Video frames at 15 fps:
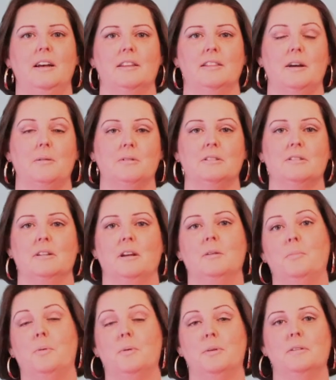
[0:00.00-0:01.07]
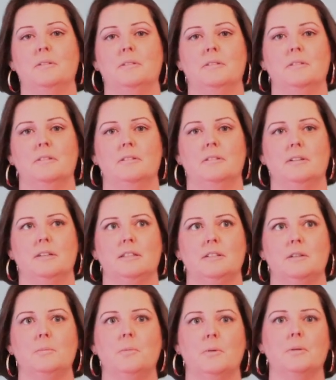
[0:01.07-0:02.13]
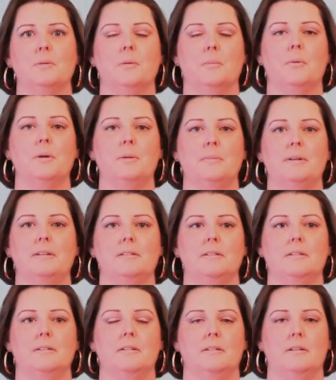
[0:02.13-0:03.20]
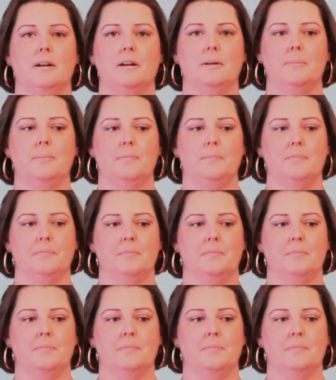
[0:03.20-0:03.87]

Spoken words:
that was important. It's an important appointment. I'm